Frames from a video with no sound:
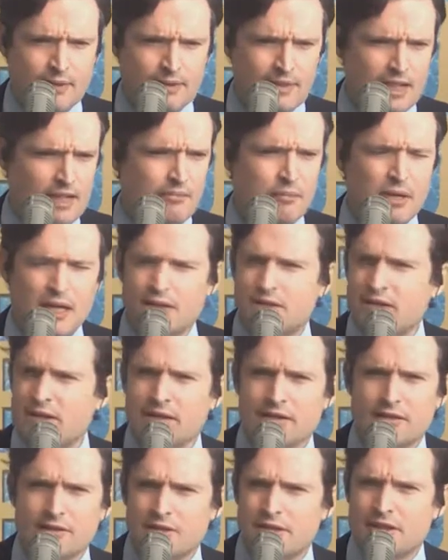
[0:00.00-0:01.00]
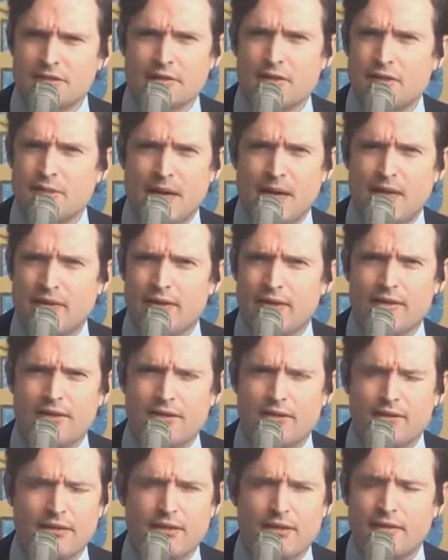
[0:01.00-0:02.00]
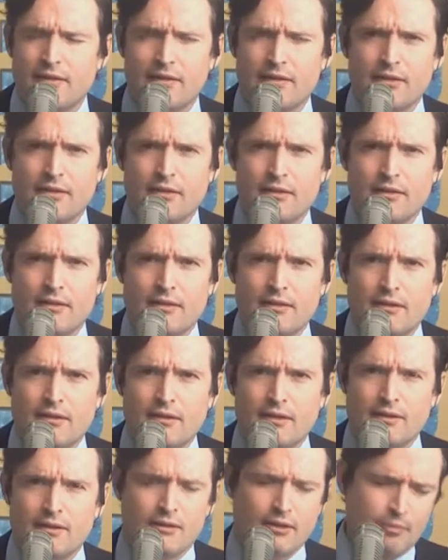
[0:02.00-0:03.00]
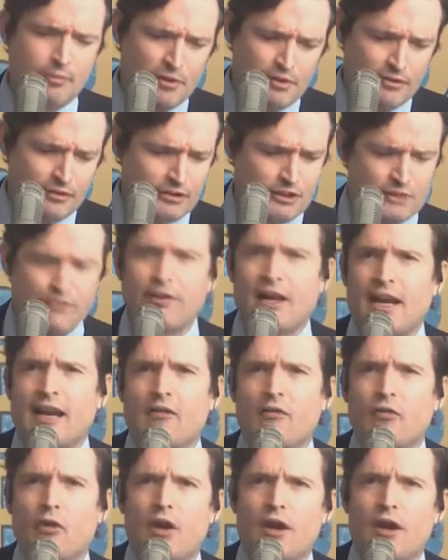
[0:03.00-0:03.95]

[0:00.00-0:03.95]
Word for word: 10 page article she wrote about this. And so the president's just flat out